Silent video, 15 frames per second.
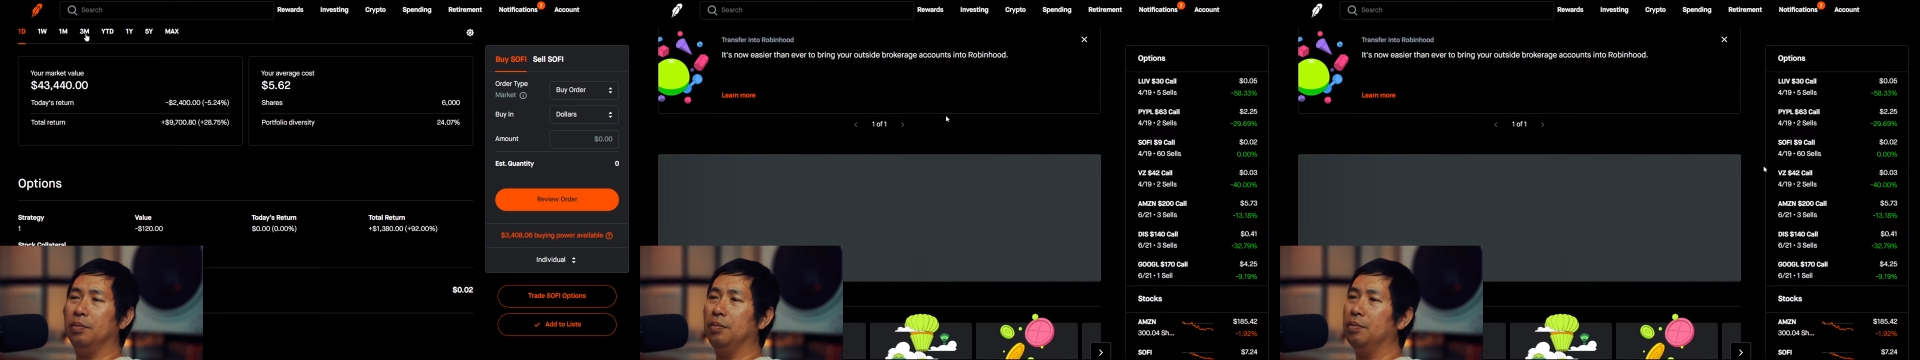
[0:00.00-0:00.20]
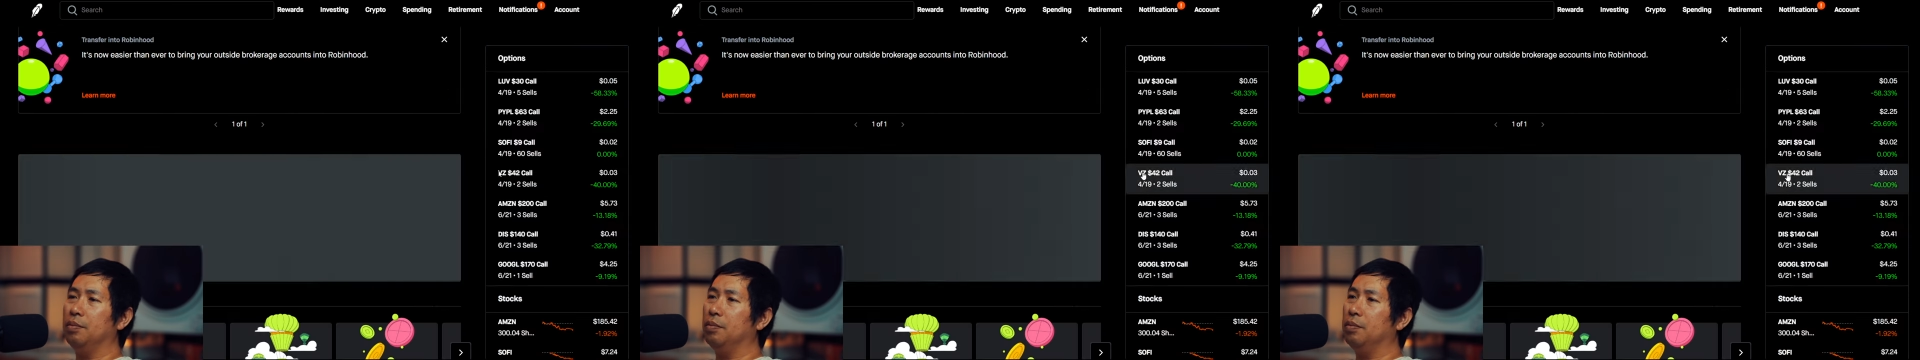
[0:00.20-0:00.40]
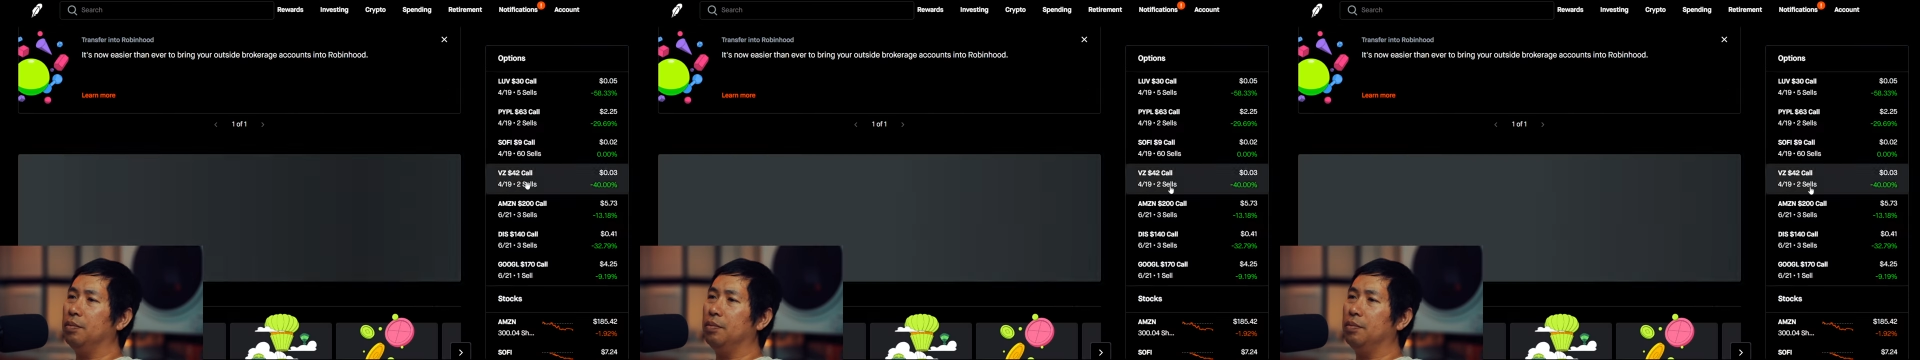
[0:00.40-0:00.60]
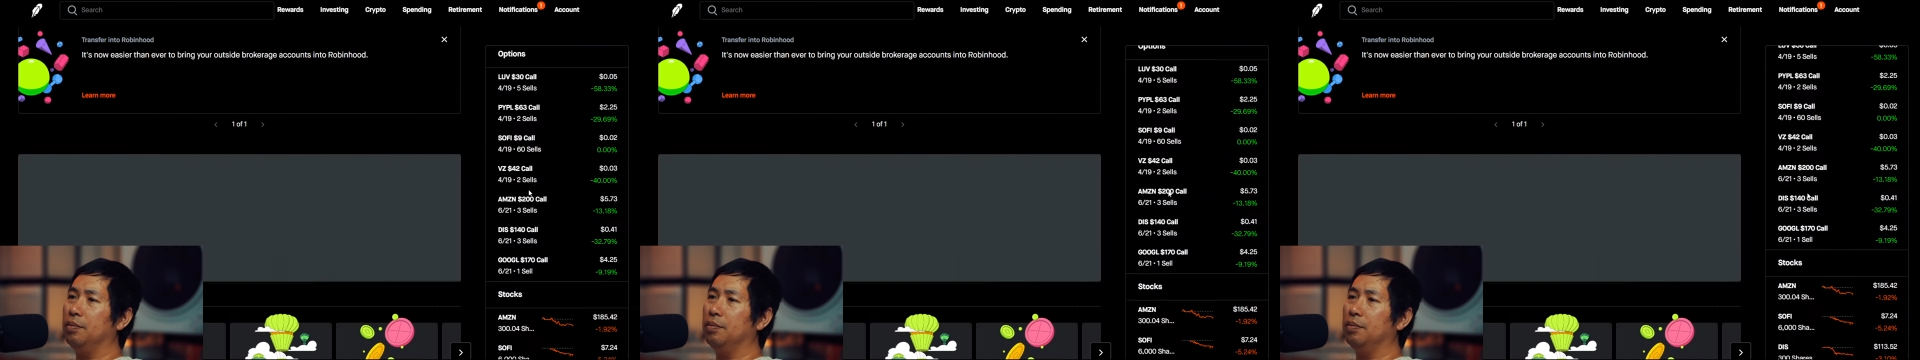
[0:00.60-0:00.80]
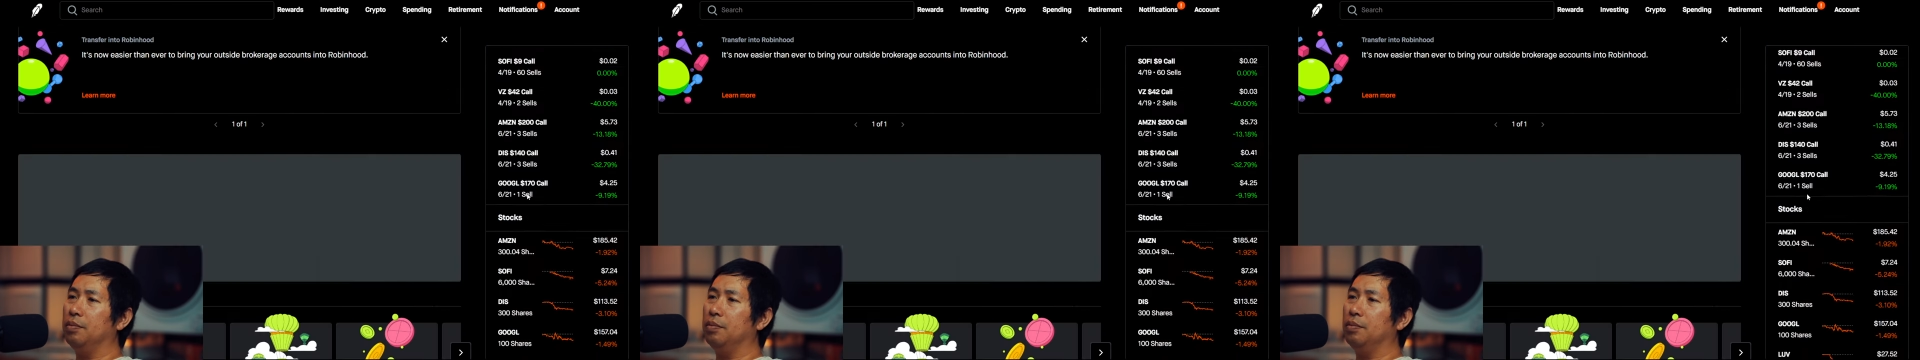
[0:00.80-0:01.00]

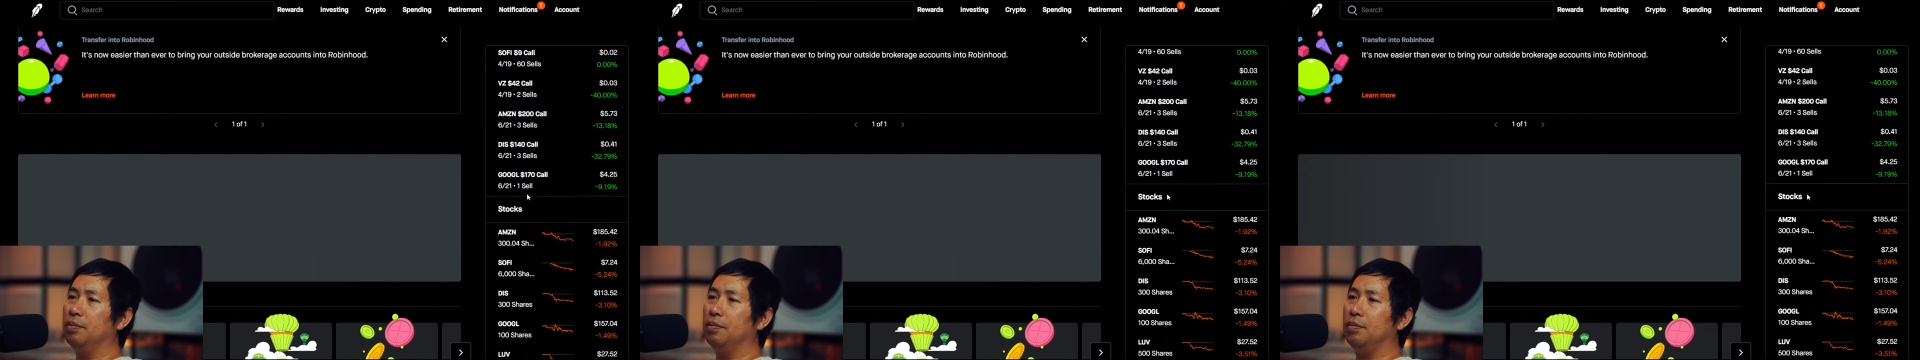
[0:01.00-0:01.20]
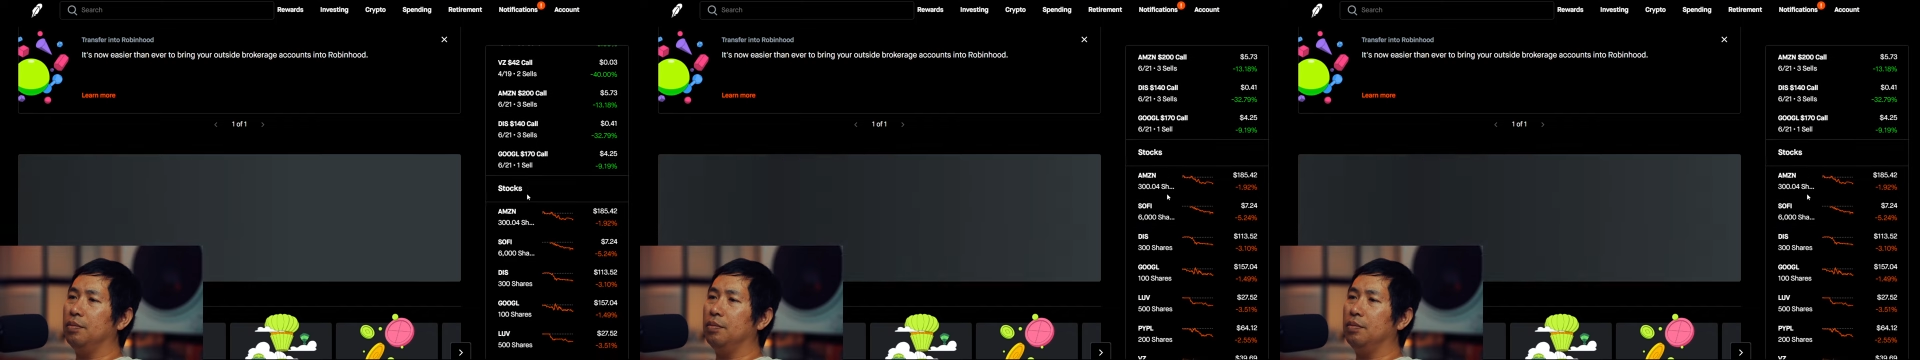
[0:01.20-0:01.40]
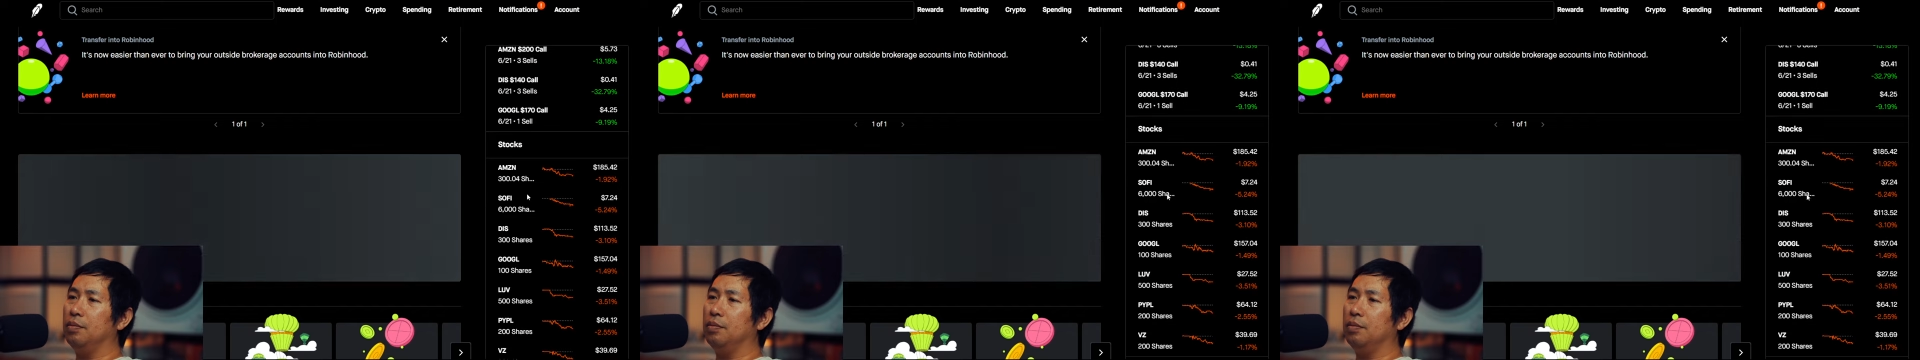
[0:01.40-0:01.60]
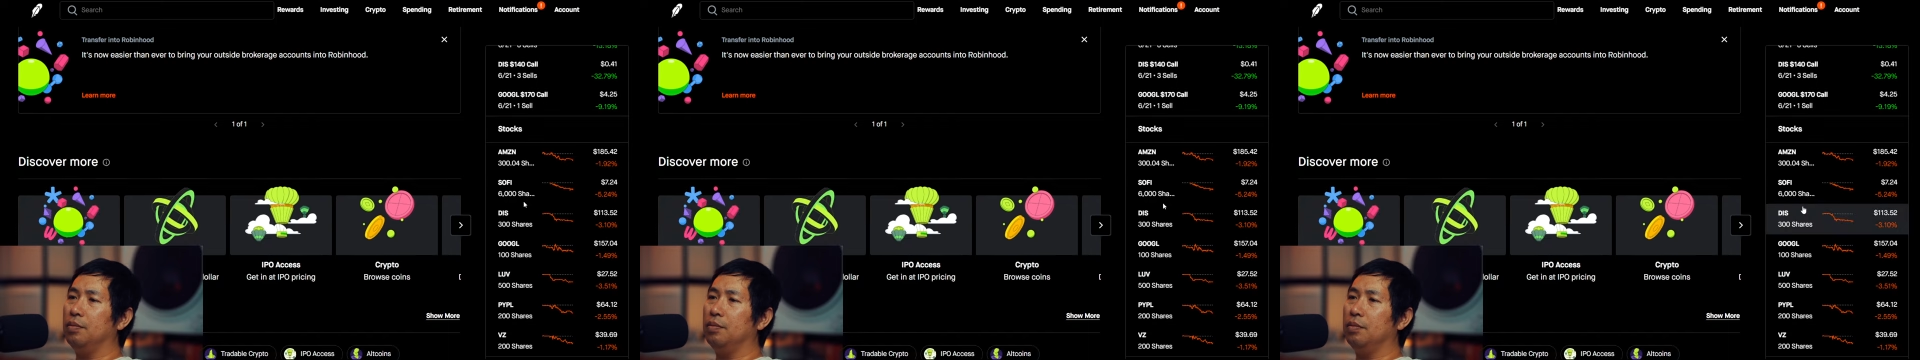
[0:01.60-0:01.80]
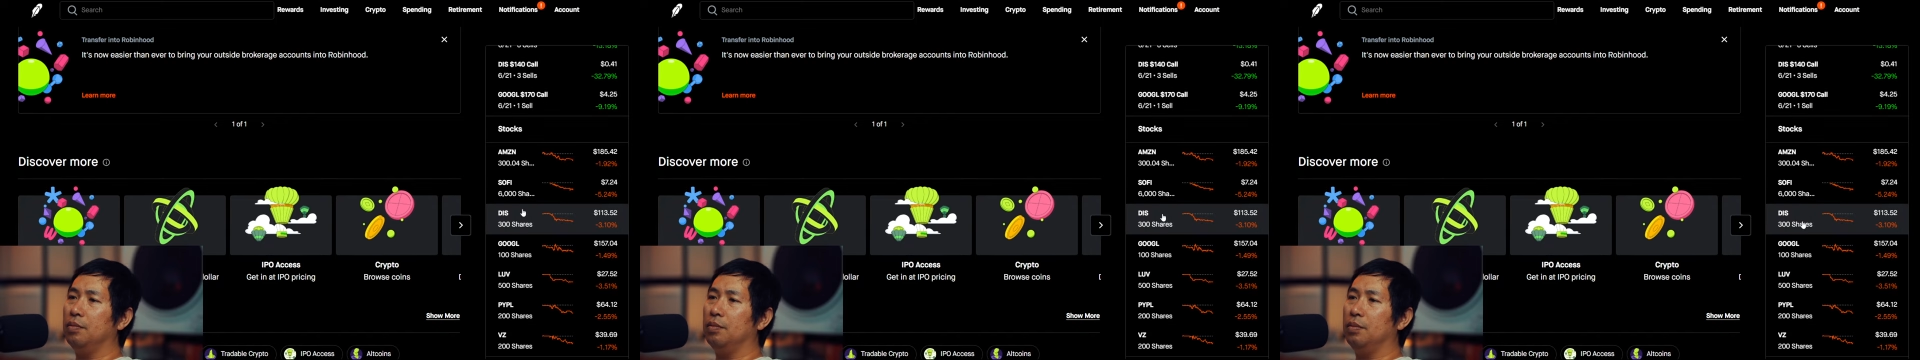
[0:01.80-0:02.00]

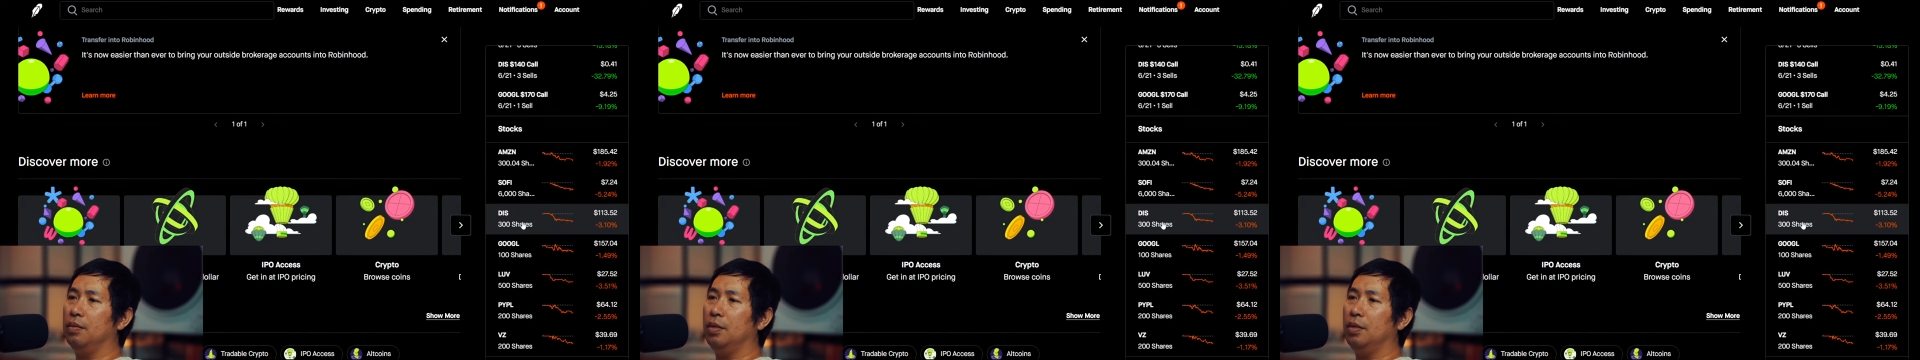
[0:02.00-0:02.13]
Nobody speaks.